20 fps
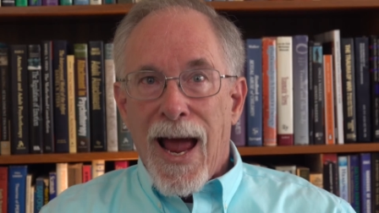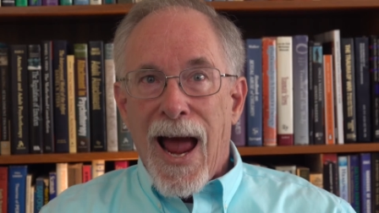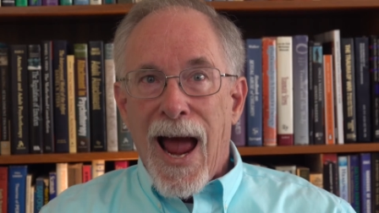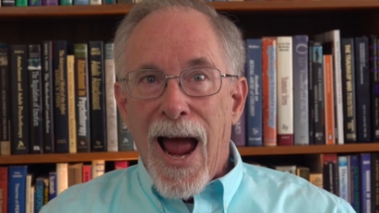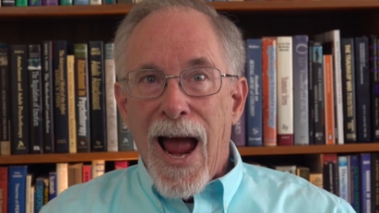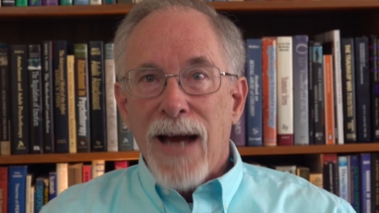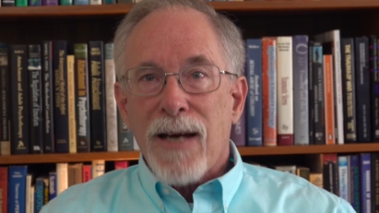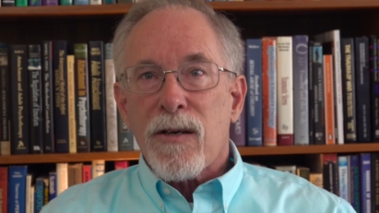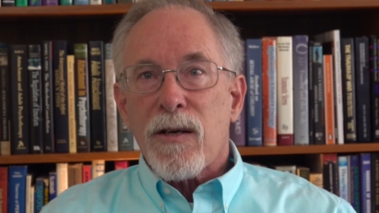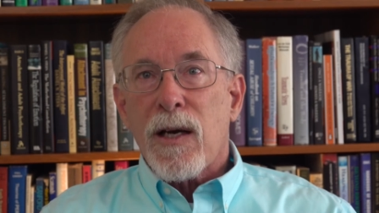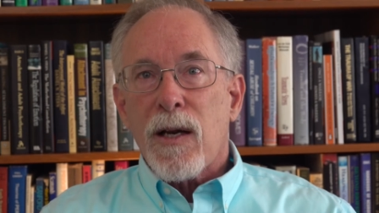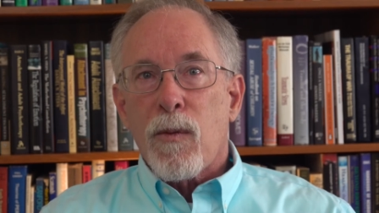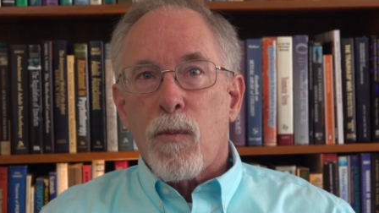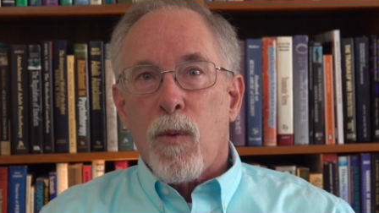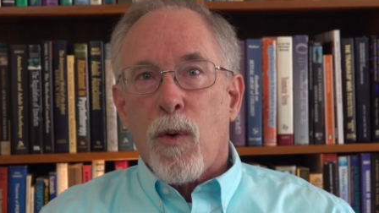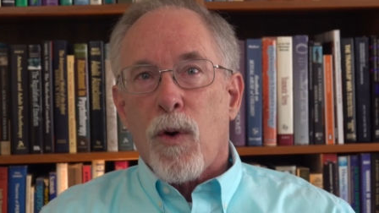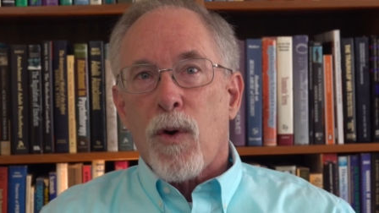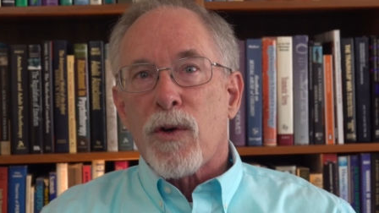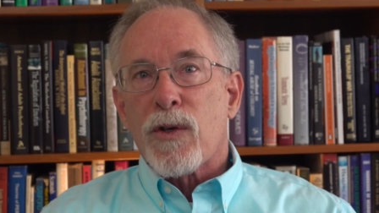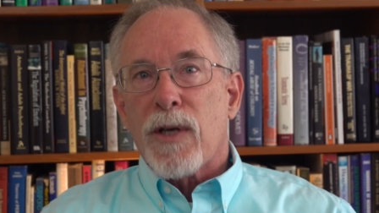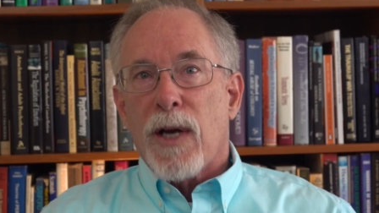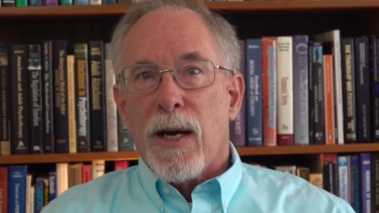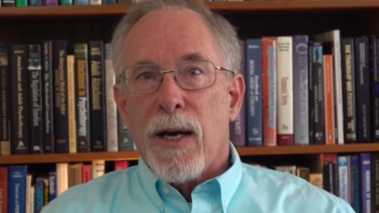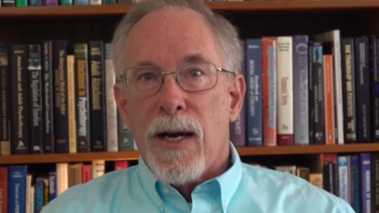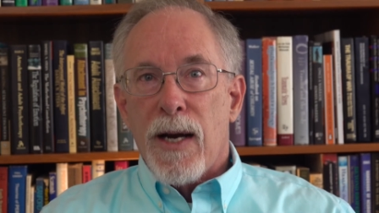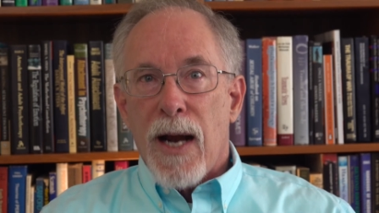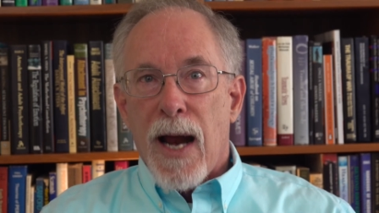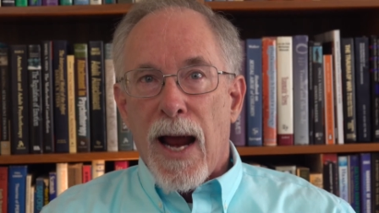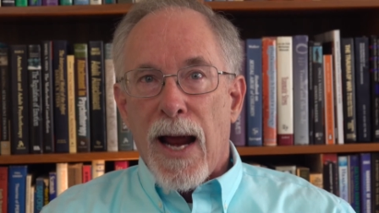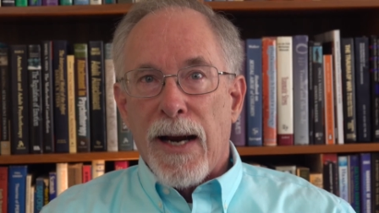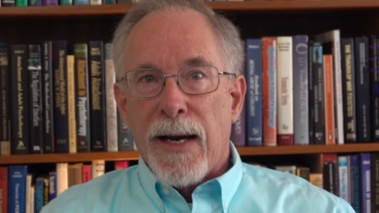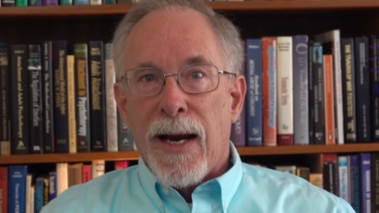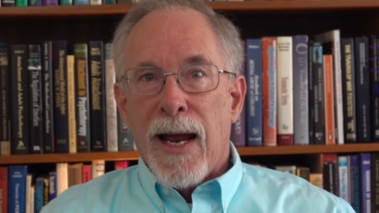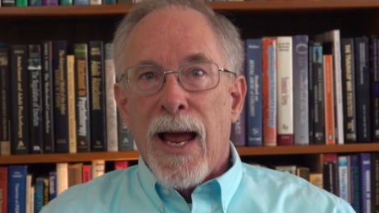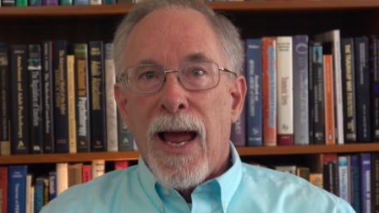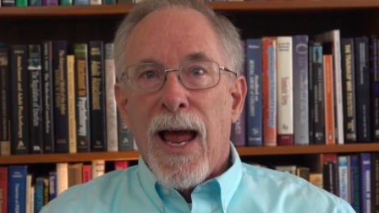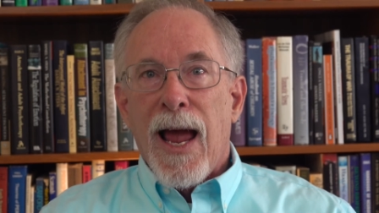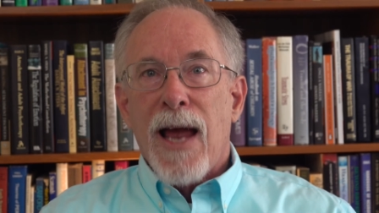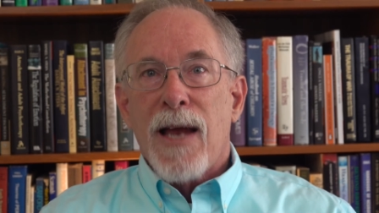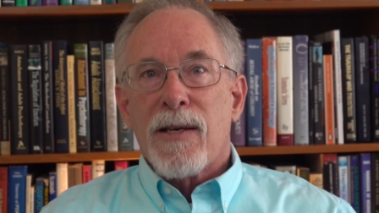actually works at night
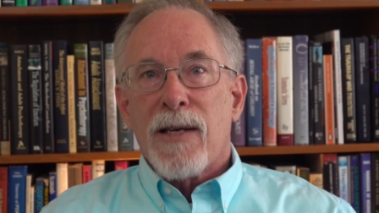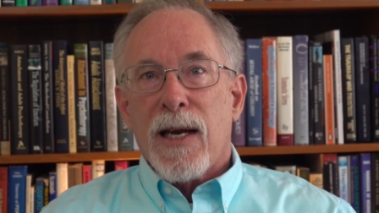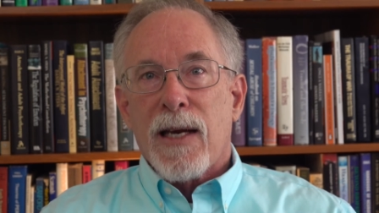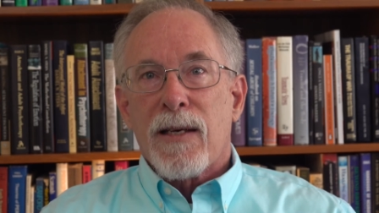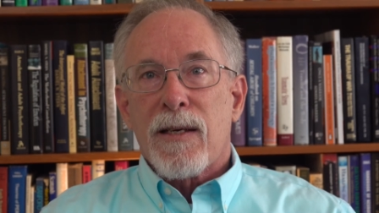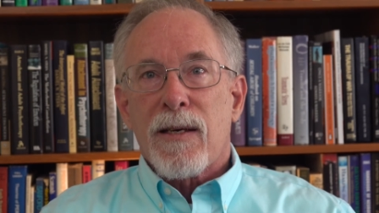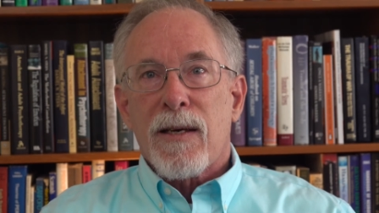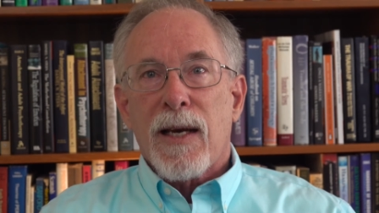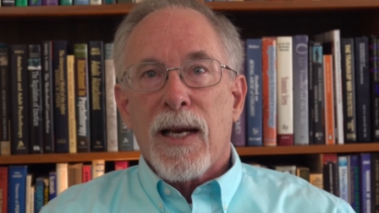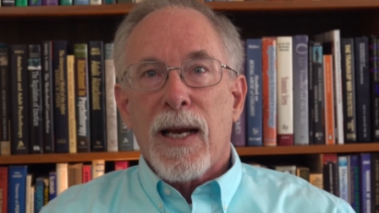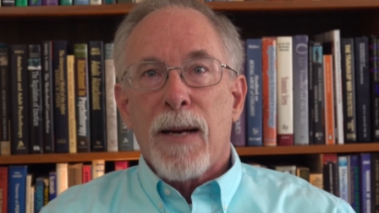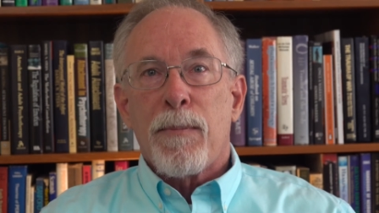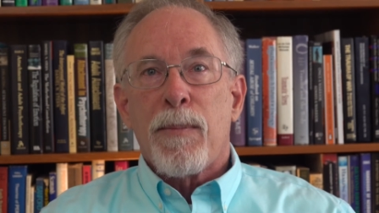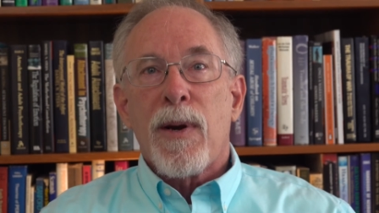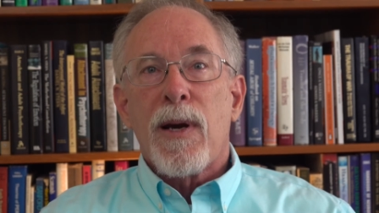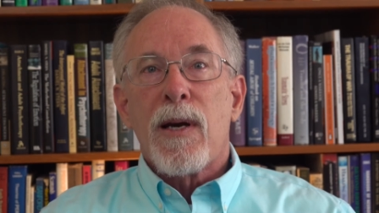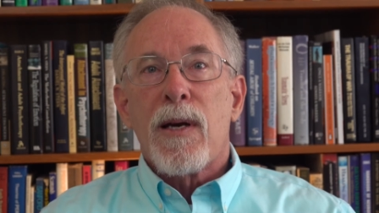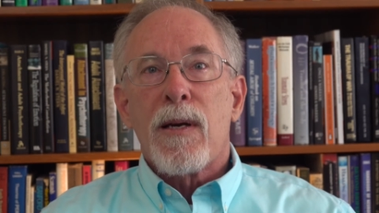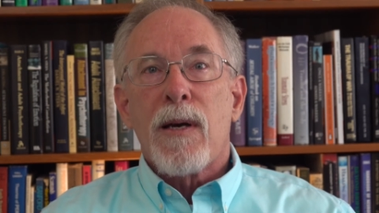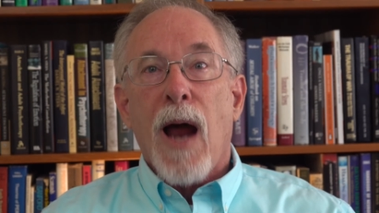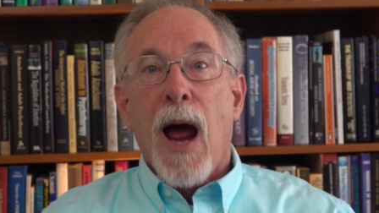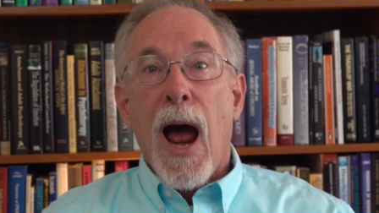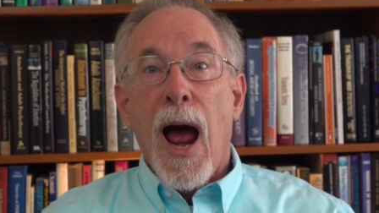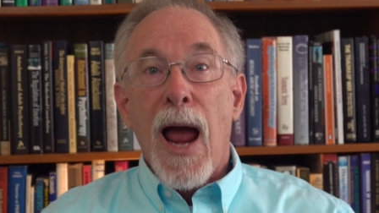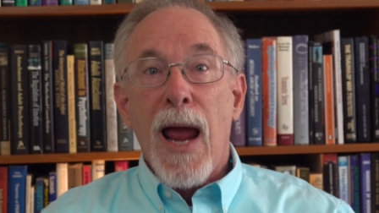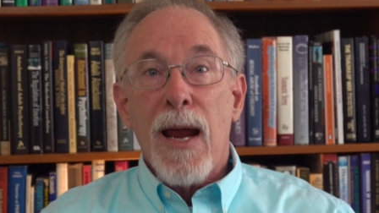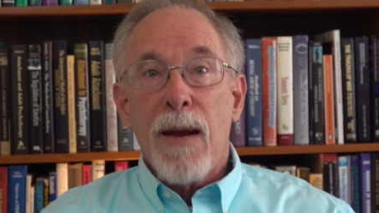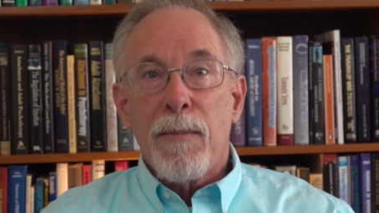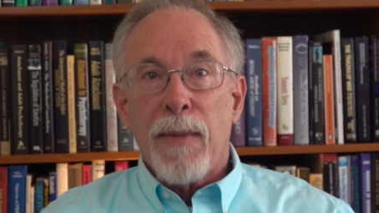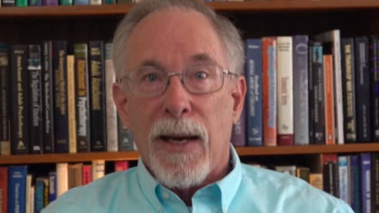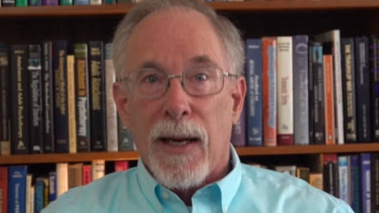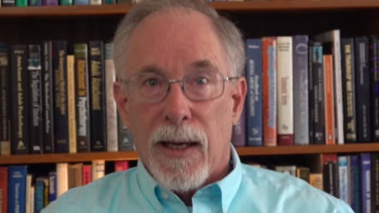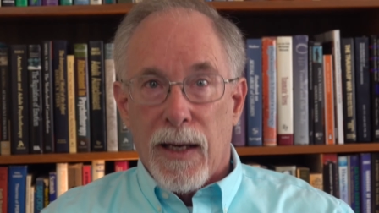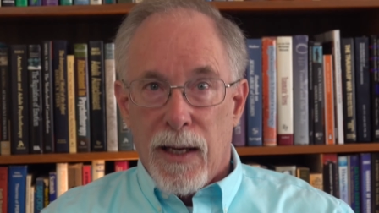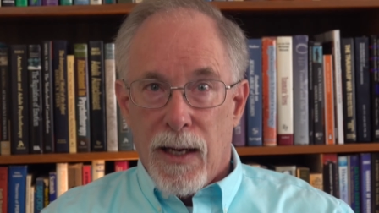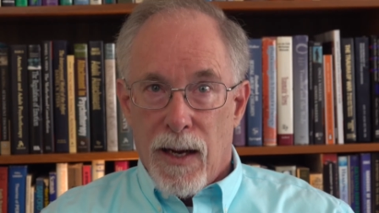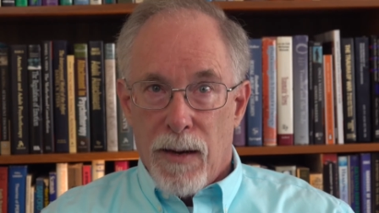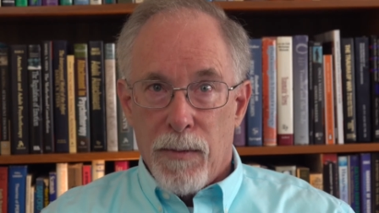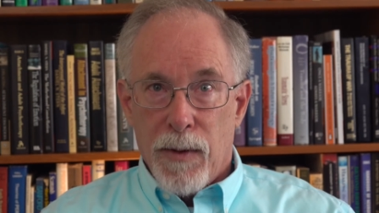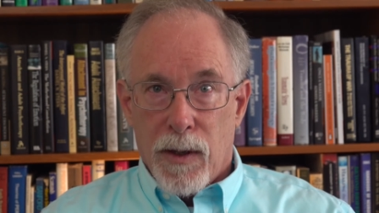as a sleep timing
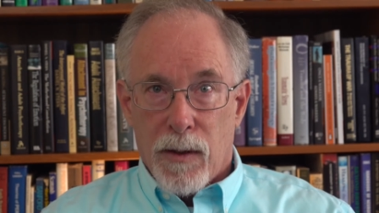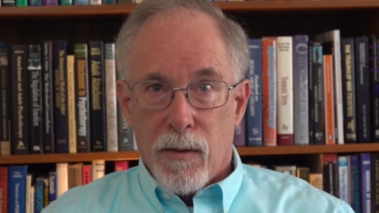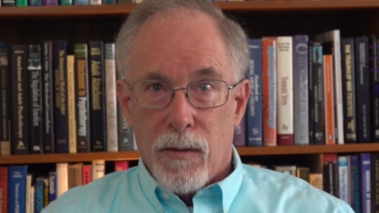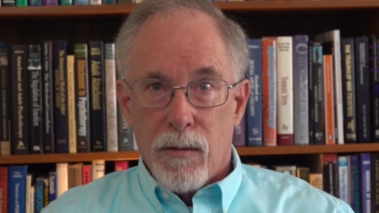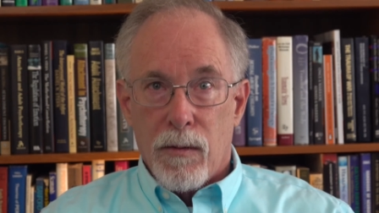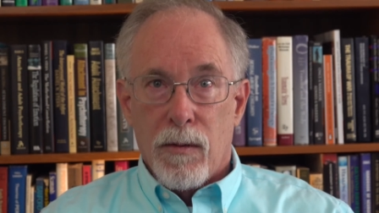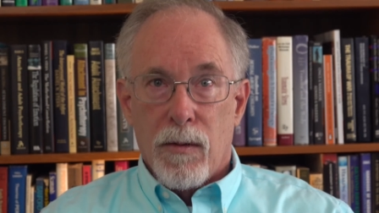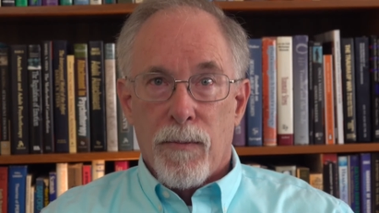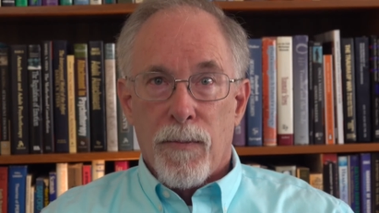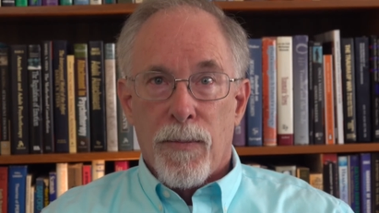chemical.